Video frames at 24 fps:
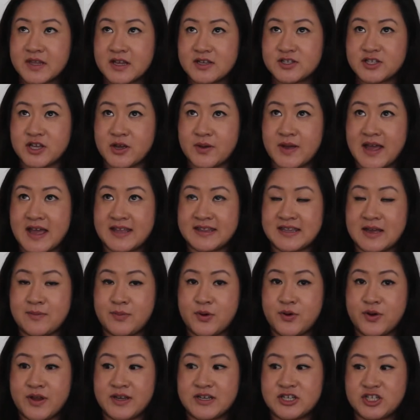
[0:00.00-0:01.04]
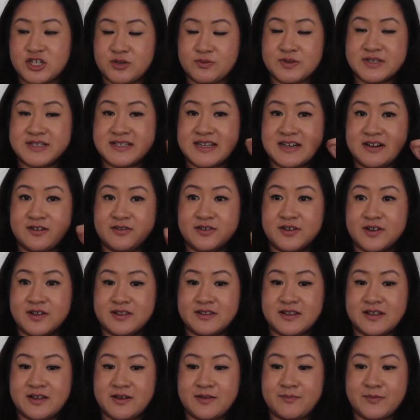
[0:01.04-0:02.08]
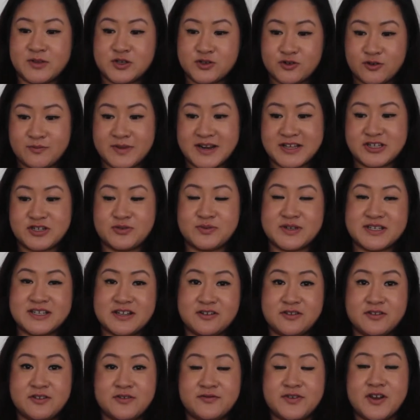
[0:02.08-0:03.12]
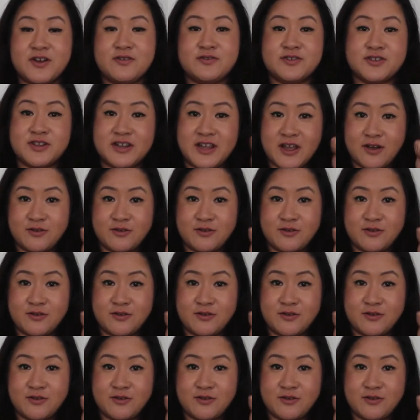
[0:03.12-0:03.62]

So at that point, the store manager was still on the phone to the